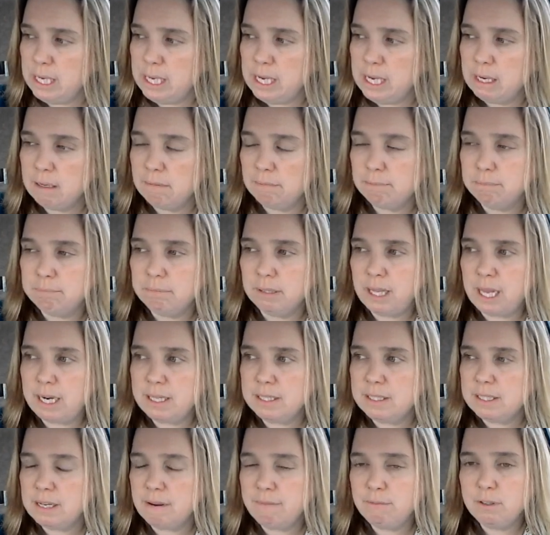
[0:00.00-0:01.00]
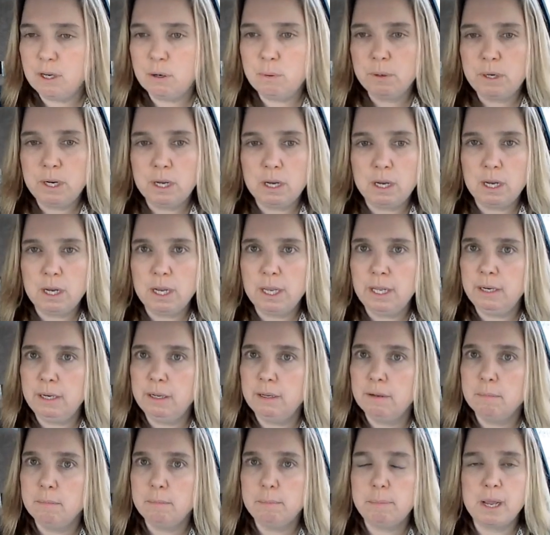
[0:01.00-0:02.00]
week. A lot of stuff going
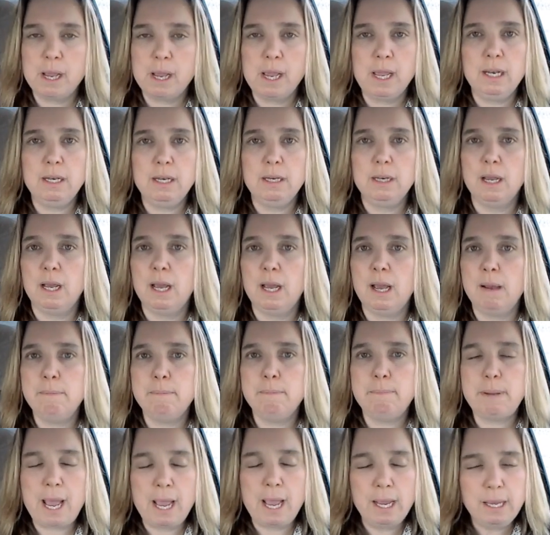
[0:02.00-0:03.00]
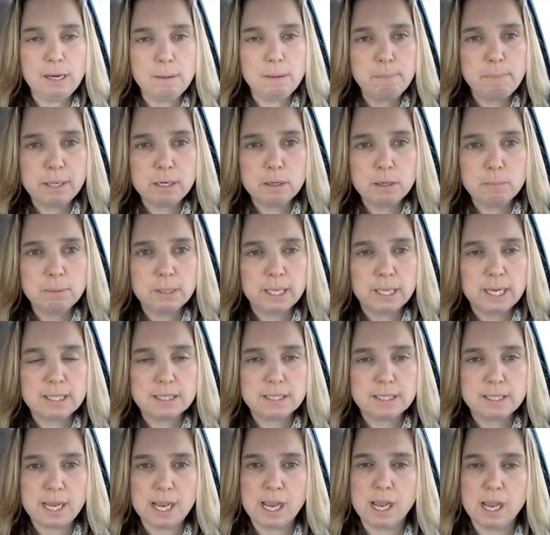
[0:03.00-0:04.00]
on. But I'm back in a better
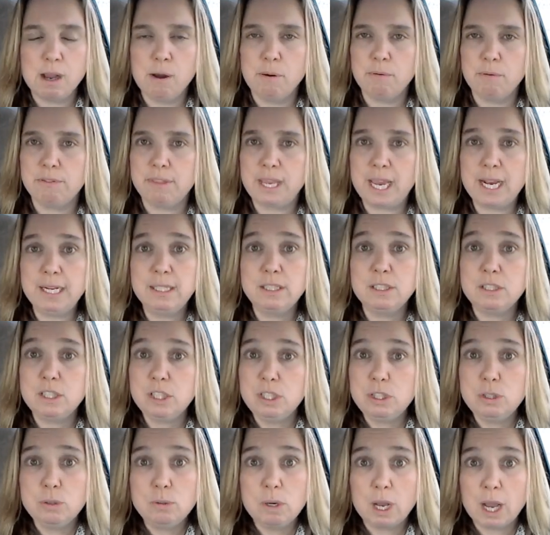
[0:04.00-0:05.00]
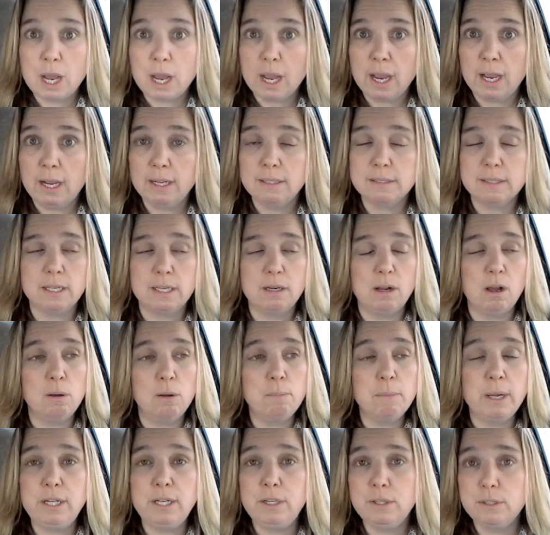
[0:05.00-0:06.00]
place now, thanks to you guys and
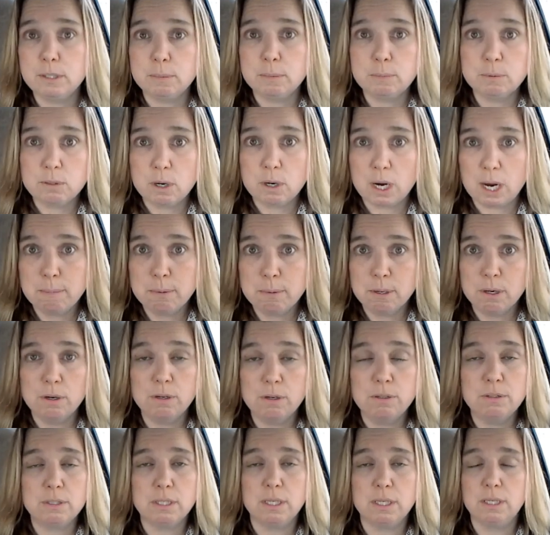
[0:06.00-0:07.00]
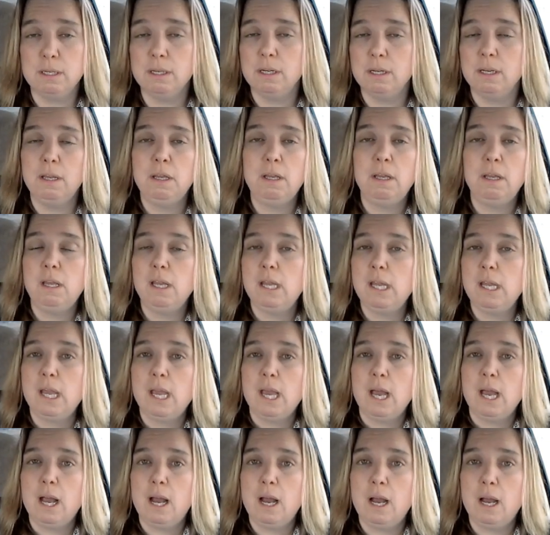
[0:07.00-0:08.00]
all my new subscribers. And,
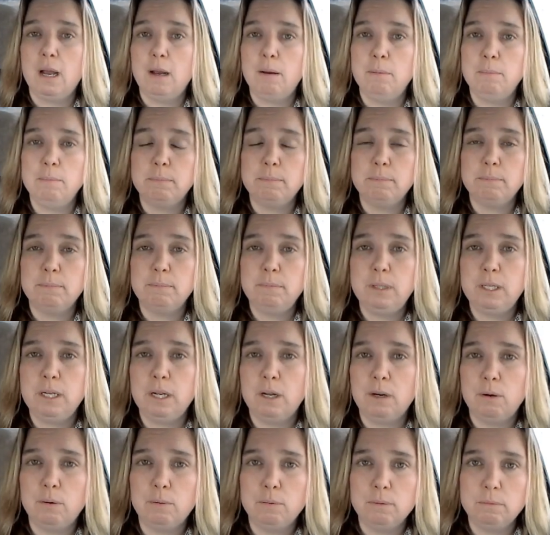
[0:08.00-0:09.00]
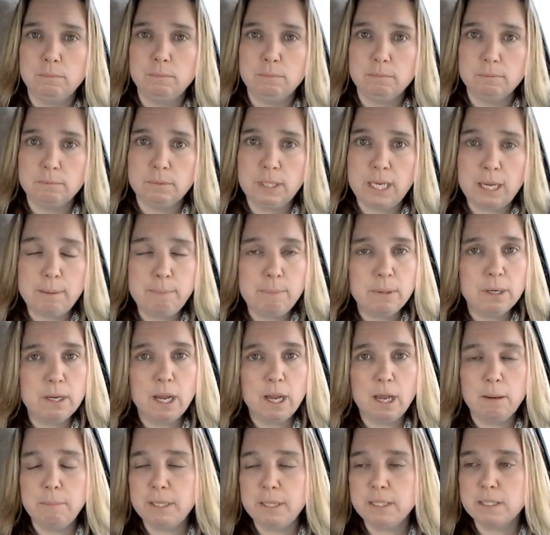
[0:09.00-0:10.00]
um, you know, keep the
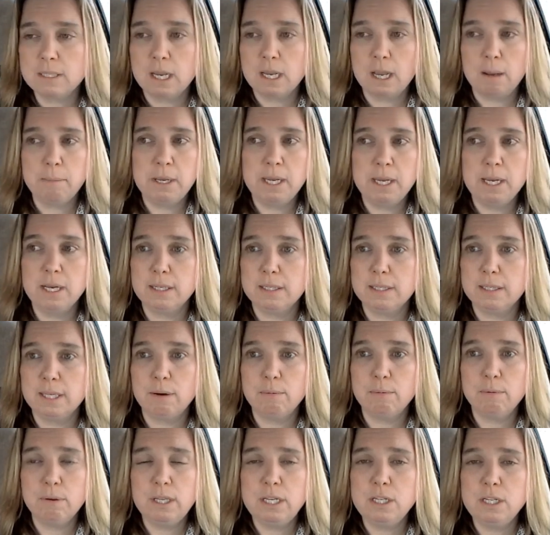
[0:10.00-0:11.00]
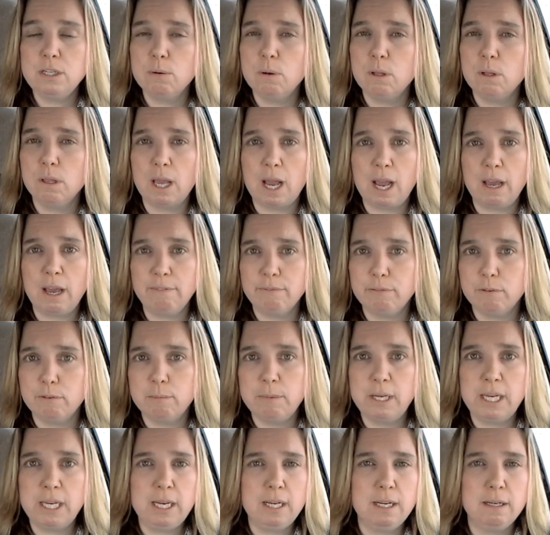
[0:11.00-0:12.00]
comments coming because they really do a lot
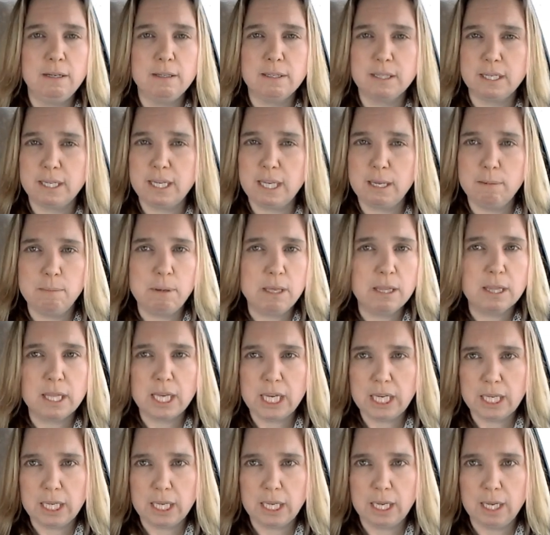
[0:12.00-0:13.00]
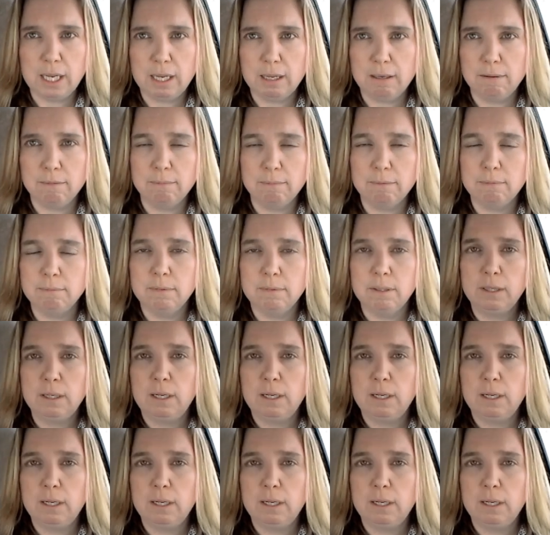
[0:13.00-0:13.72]
for me to keep me thinking and